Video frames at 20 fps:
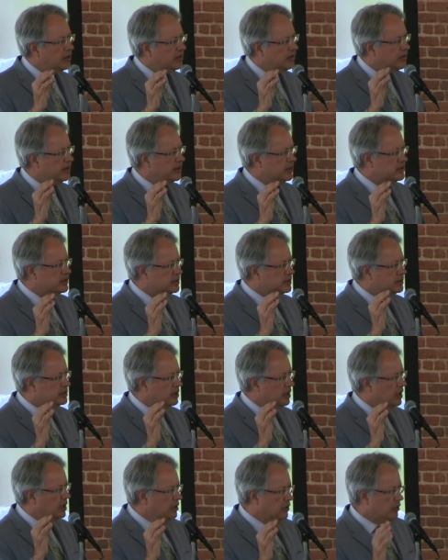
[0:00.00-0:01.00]
this
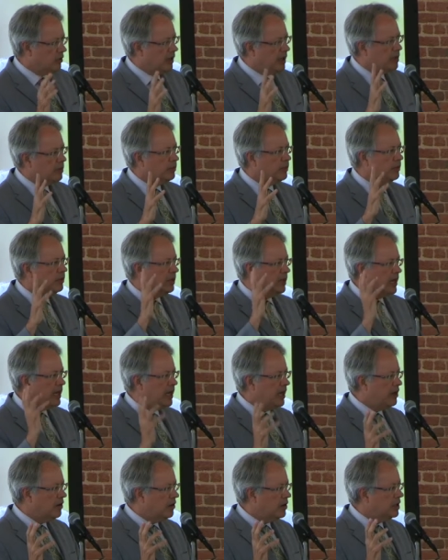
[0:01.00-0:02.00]
incredible
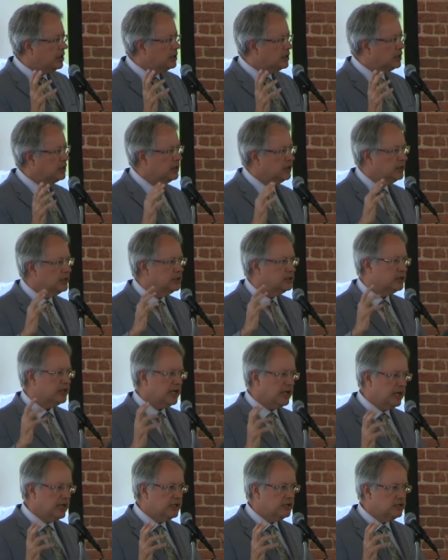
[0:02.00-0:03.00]
heritage
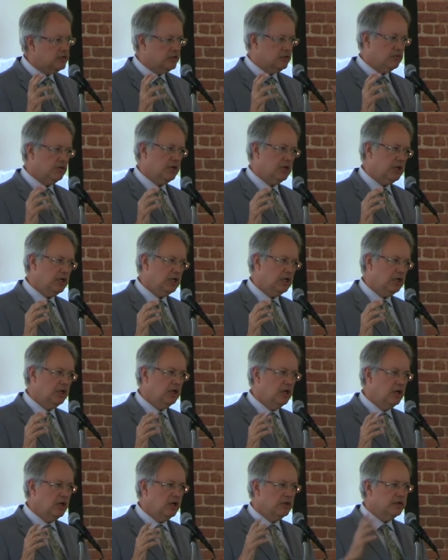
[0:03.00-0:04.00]
and history,
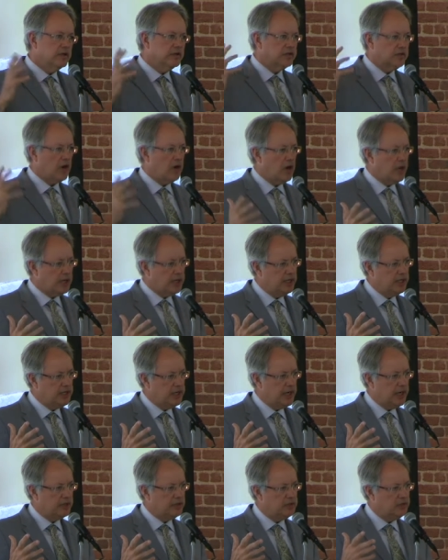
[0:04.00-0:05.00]
this
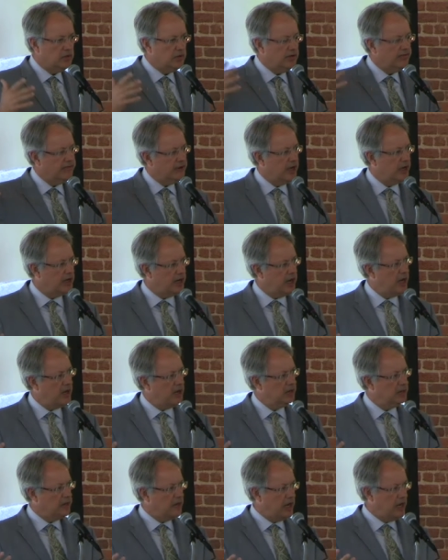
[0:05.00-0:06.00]
architecture of our
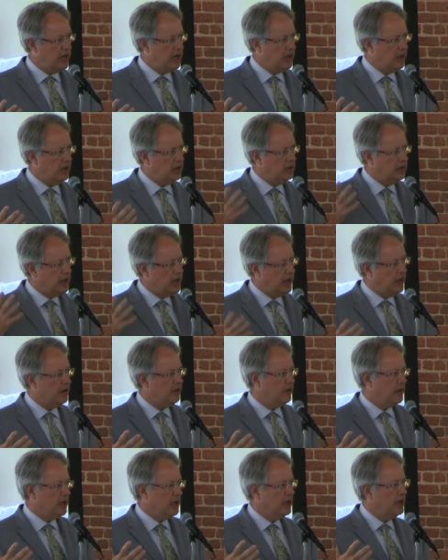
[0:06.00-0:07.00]
downtown
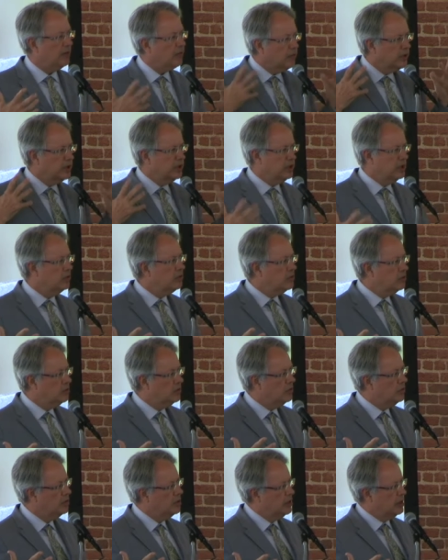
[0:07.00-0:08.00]
area. And we
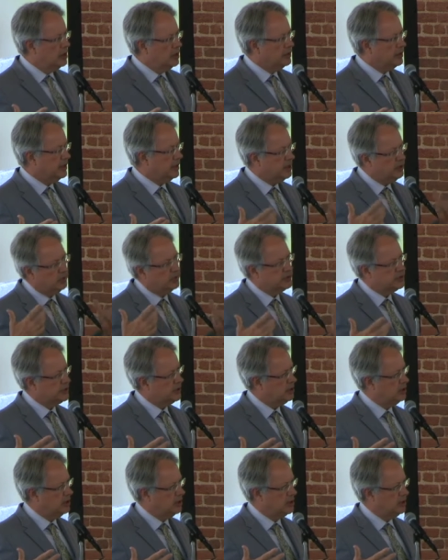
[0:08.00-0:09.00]
knew that it was a
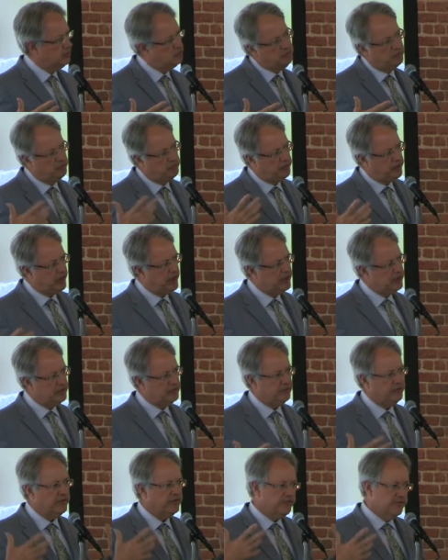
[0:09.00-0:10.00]
good place
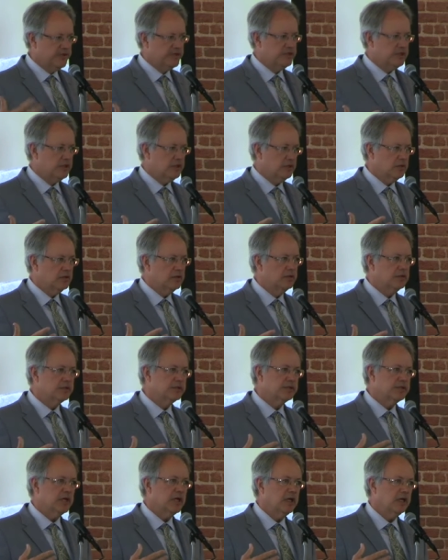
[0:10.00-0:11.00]
for
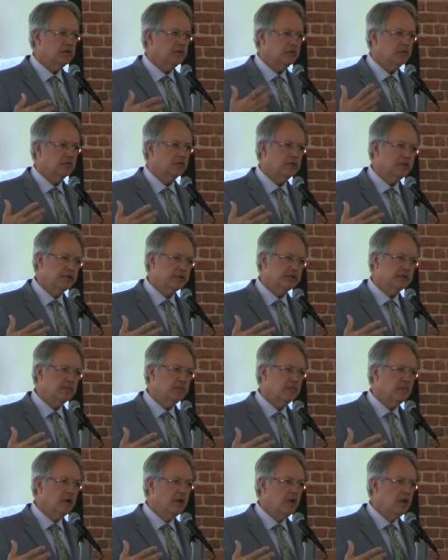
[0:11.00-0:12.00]
visitors and
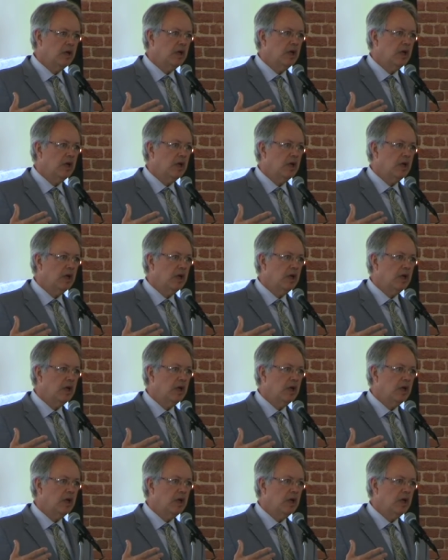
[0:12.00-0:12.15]
tourism,